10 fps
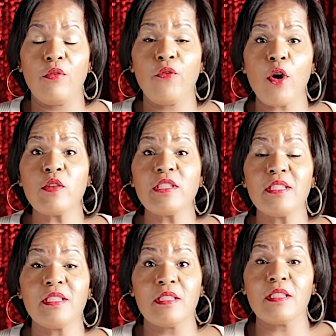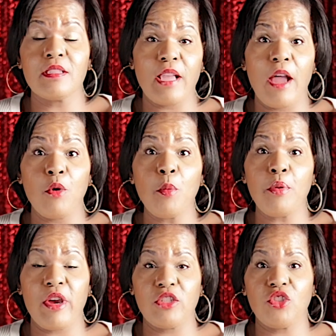First is the societal
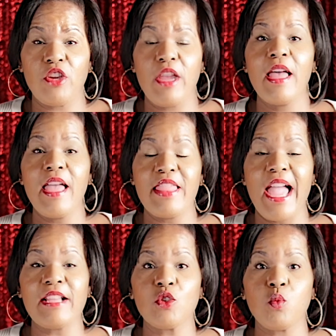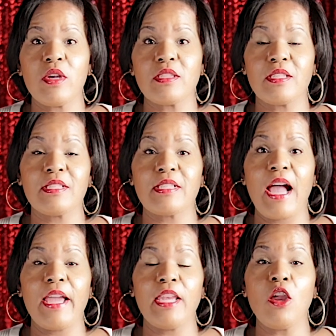pressure, and that's what
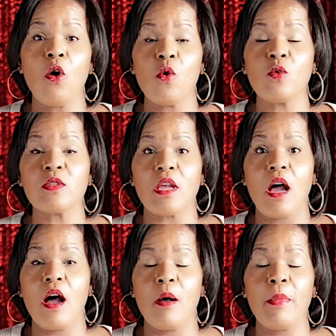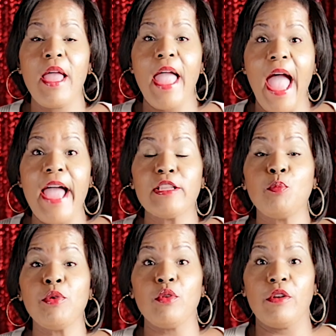society holds up as
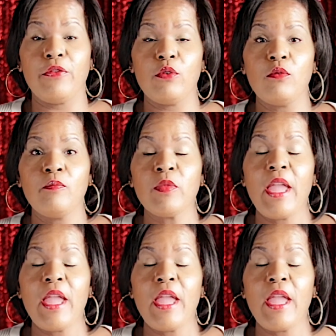beautiful.